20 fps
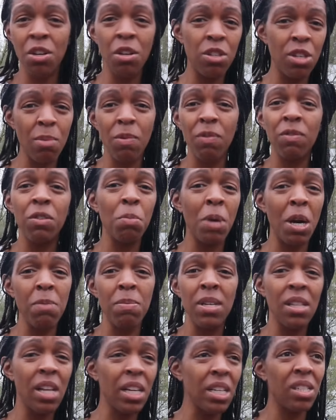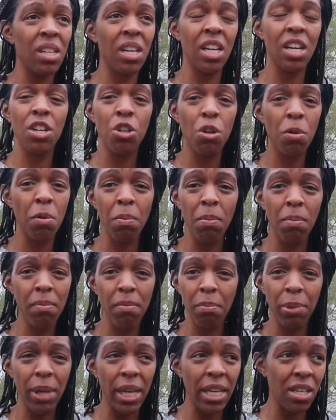some of you might be like sitting under
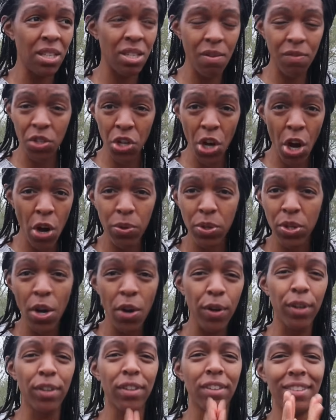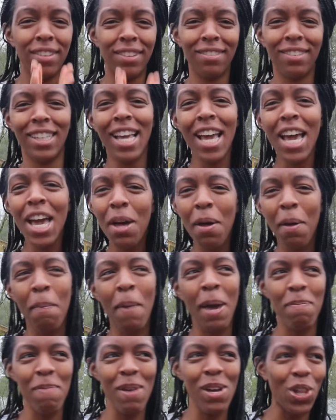blankets of snow, so it
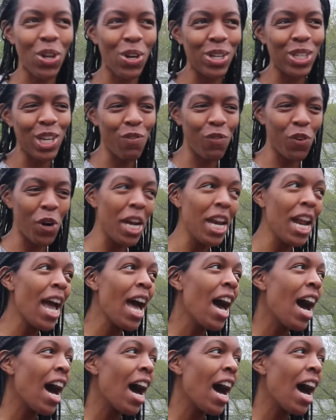might be a little different.